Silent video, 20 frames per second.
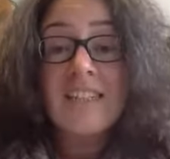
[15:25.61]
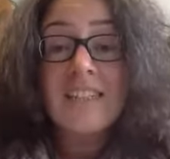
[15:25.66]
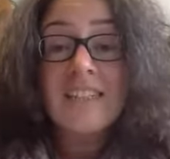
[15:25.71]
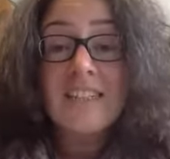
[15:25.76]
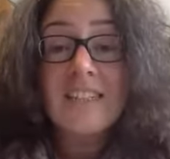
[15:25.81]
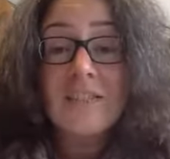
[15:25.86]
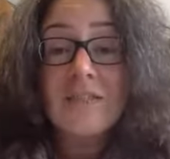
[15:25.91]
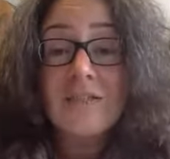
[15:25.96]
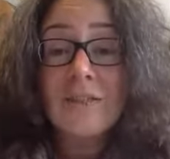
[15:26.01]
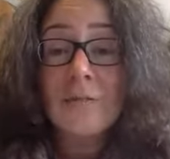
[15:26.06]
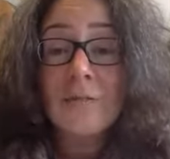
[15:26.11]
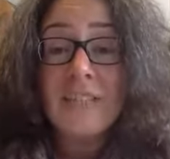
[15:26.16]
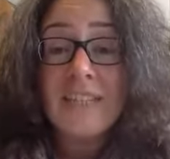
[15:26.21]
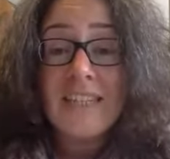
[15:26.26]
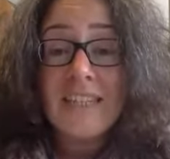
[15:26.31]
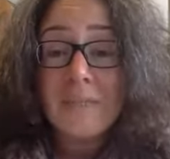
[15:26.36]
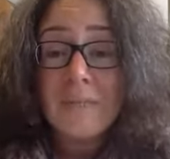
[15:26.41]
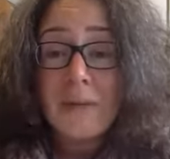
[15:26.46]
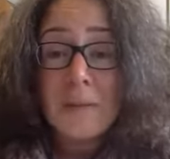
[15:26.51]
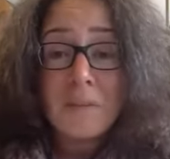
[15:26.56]
Then you don't
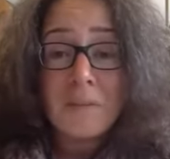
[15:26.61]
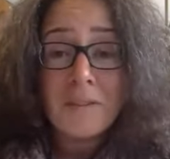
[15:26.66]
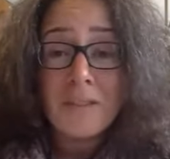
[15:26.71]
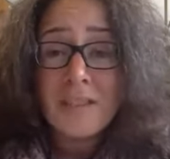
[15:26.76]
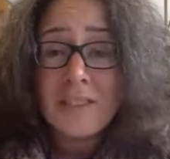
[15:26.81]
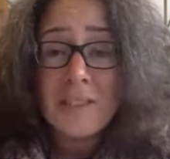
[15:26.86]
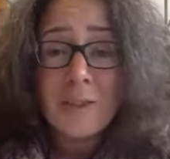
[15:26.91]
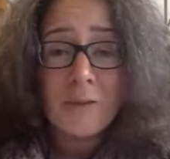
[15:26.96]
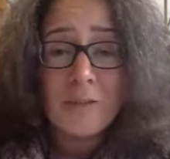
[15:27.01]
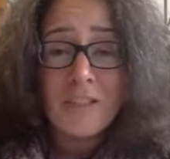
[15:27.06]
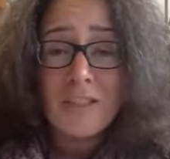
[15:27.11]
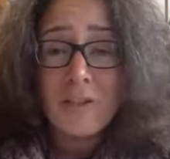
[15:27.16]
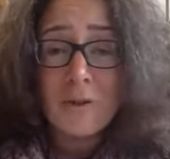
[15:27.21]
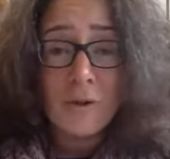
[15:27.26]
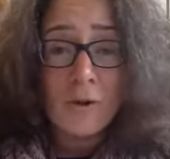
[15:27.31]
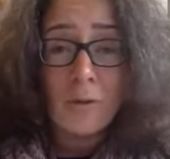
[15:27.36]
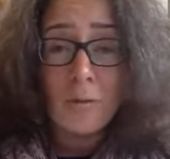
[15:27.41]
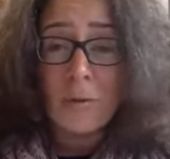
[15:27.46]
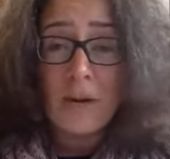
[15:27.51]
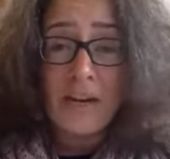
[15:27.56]
need people to do it
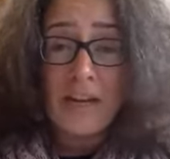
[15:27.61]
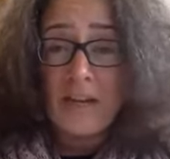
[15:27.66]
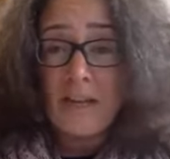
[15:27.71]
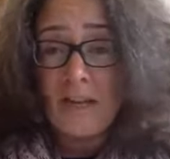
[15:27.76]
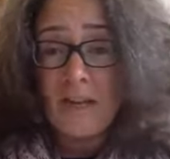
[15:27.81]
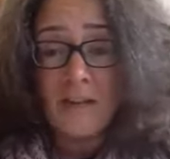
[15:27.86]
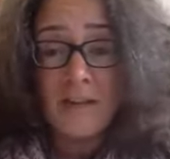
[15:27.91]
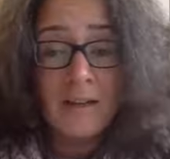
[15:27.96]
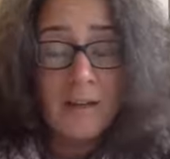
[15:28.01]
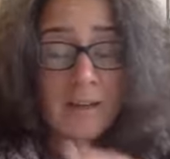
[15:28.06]
your way.